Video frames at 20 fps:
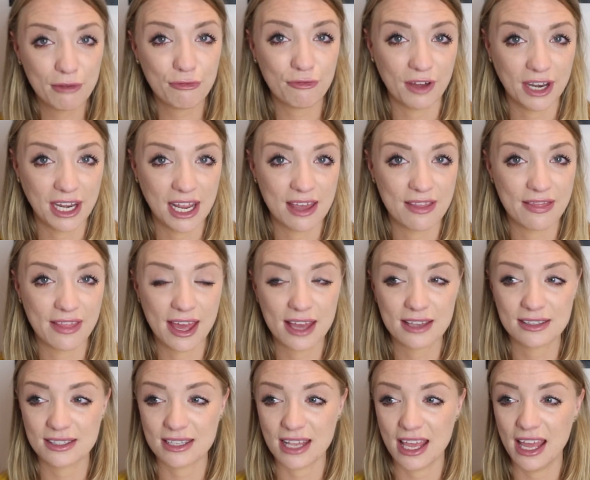funny in
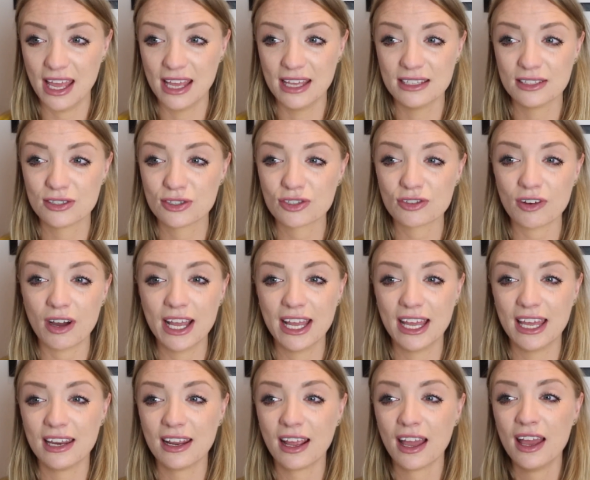this, is
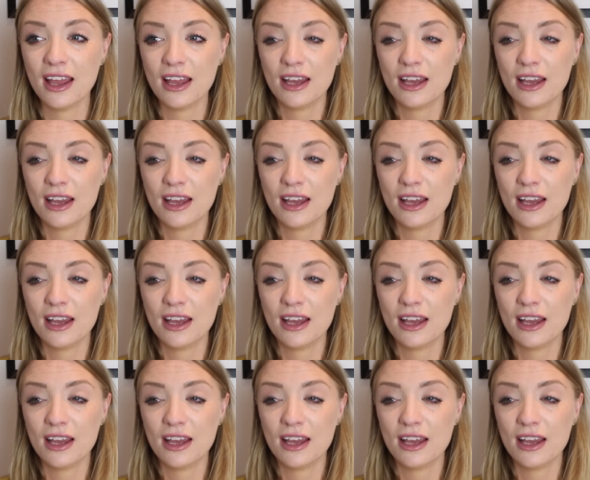trying